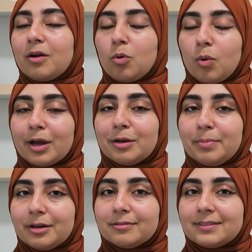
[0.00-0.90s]
quite a
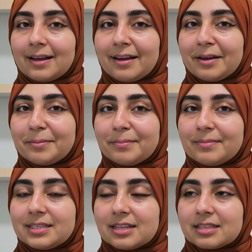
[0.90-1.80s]
bit of time
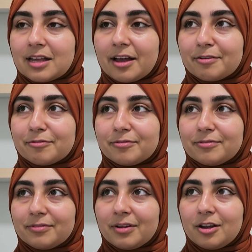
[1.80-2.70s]
since
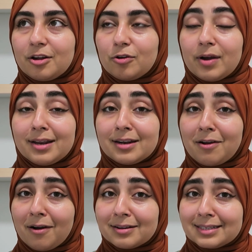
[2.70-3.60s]
I've created
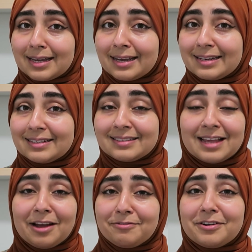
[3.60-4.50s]
content,
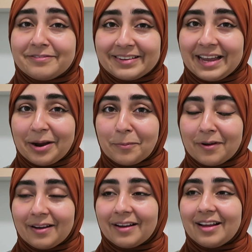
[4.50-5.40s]
sat in front of a
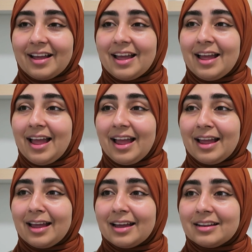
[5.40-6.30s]
camera,
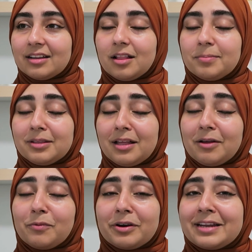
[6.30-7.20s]
and
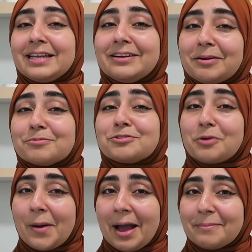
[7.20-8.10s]
alhamdulillah, we're here. I'm
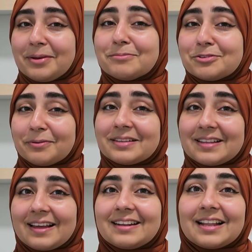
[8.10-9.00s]
so happy. I'm so
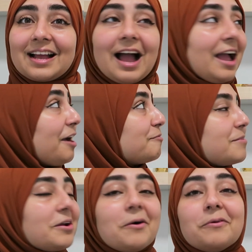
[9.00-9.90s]
excited. Like, I have
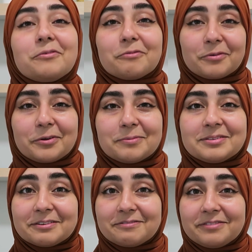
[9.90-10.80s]
my own room
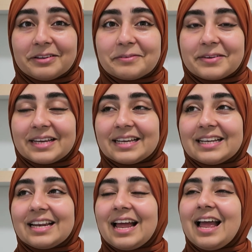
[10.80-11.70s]
to film
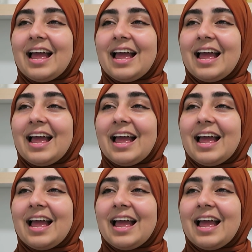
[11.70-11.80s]
in.